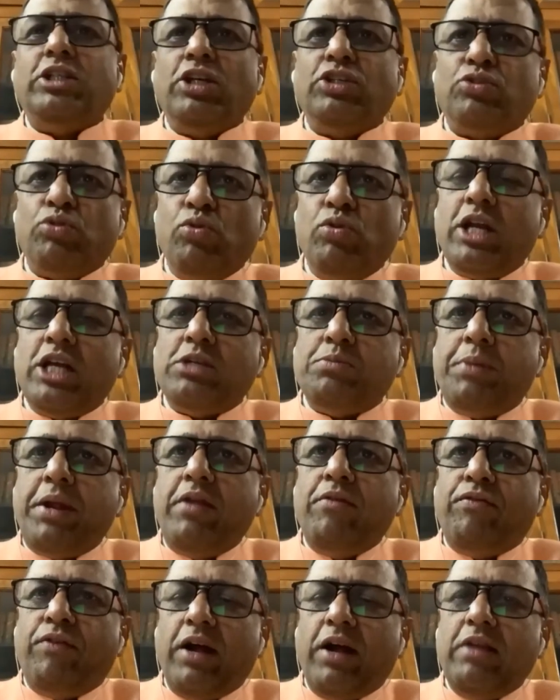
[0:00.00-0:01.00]
a suit has
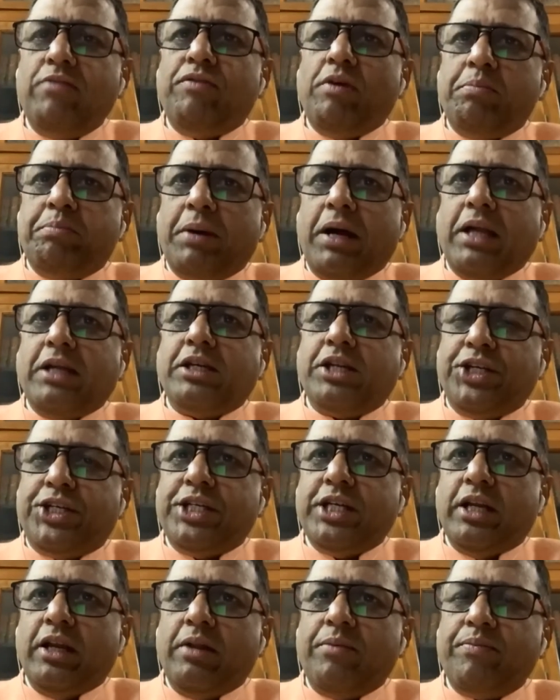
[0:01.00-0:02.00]
been filed for
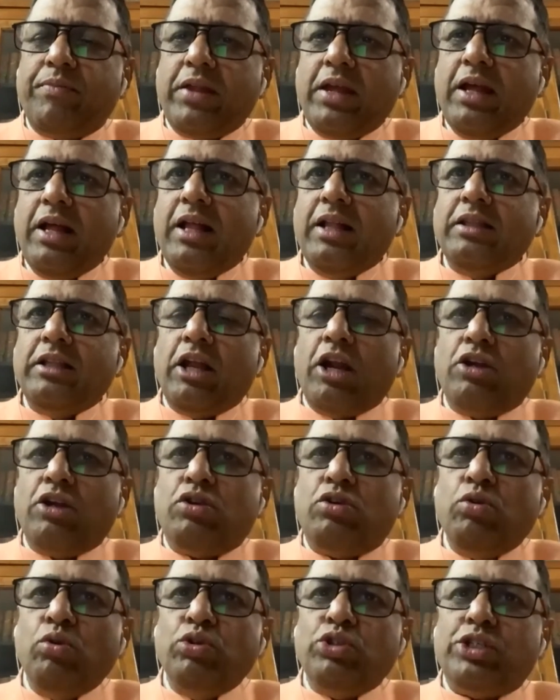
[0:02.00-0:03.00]
partition, There are
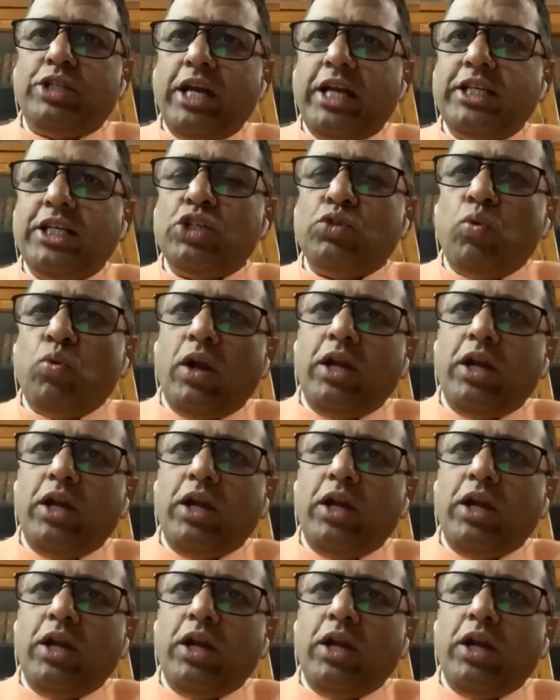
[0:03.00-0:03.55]
two stages.